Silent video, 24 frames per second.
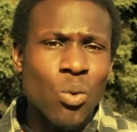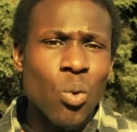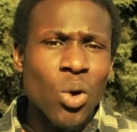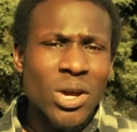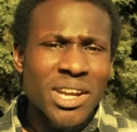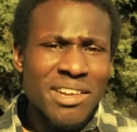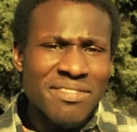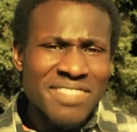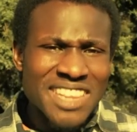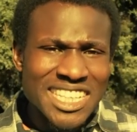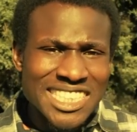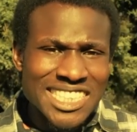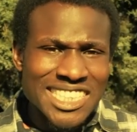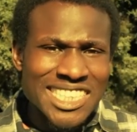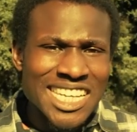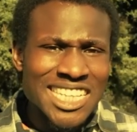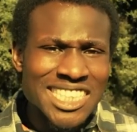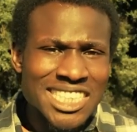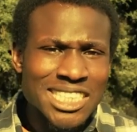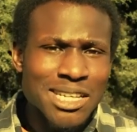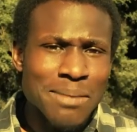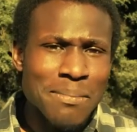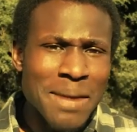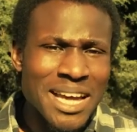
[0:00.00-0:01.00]
What if this
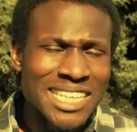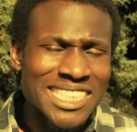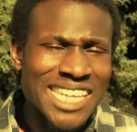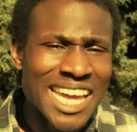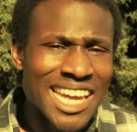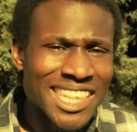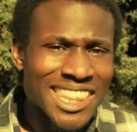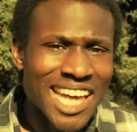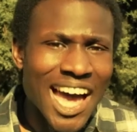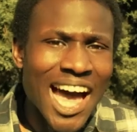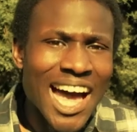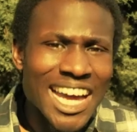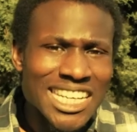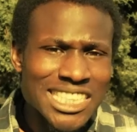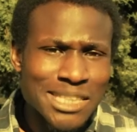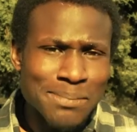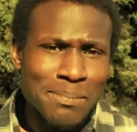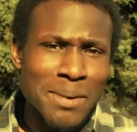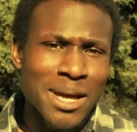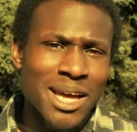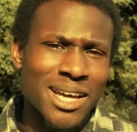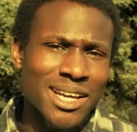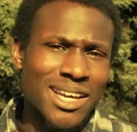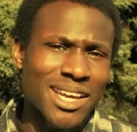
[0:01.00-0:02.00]
system has hit the
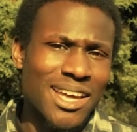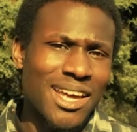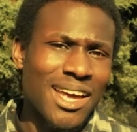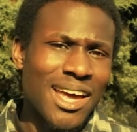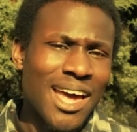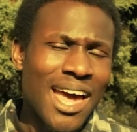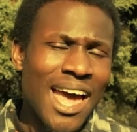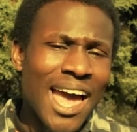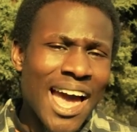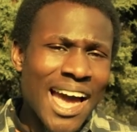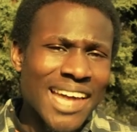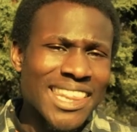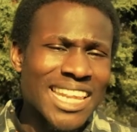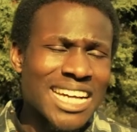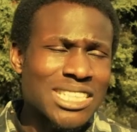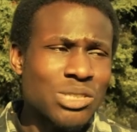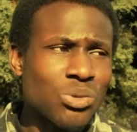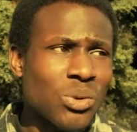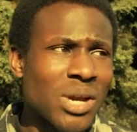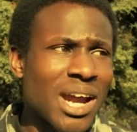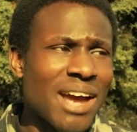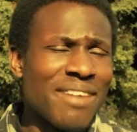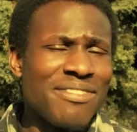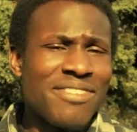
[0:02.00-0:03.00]
iceberg? And that's
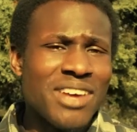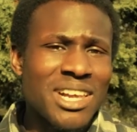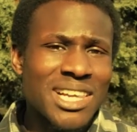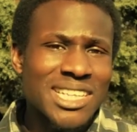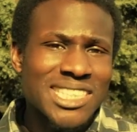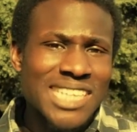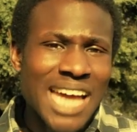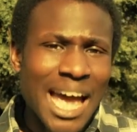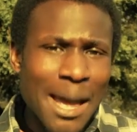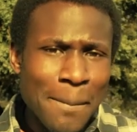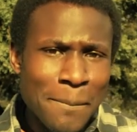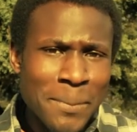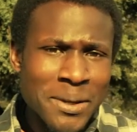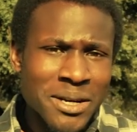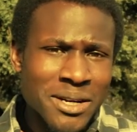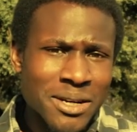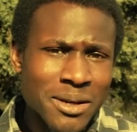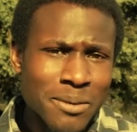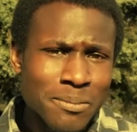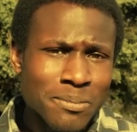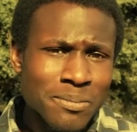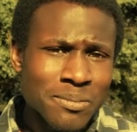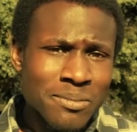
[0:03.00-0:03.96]
what I feel has happened.